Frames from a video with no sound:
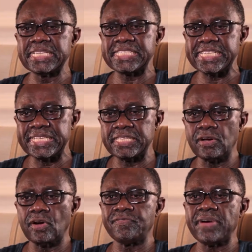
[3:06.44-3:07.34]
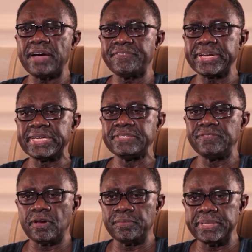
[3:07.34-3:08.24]
the center of African
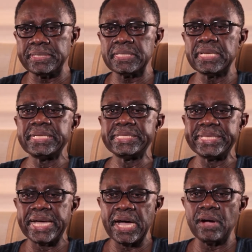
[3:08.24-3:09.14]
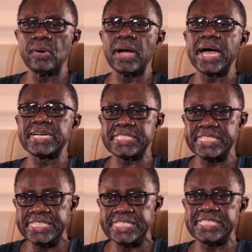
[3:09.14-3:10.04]
development now as
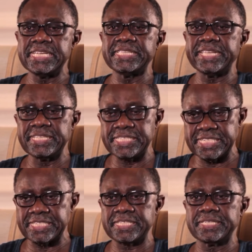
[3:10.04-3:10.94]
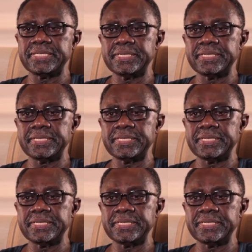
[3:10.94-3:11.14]
ECA 1060.